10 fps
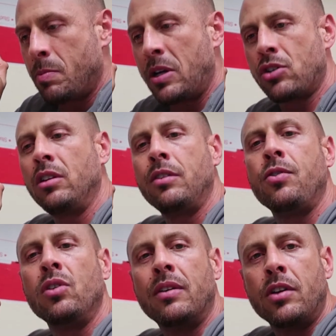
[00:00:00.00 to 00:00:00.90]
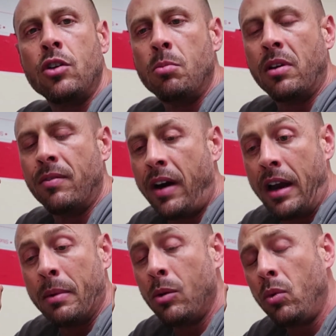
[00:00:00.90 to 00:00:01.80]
especially if you live in a humid environment.